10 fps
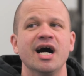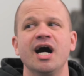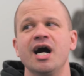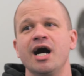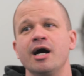
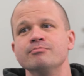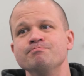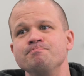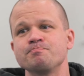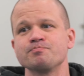
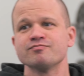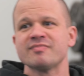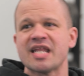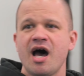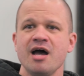
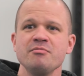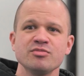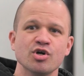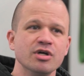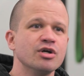
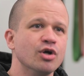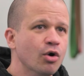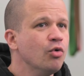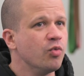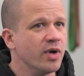I'm going to
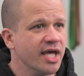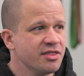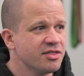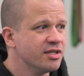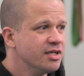go
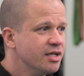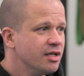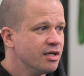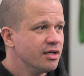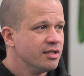with,
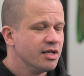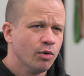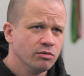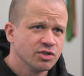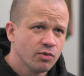now
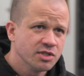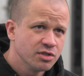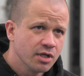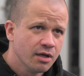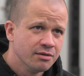what was the
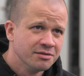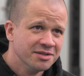question again?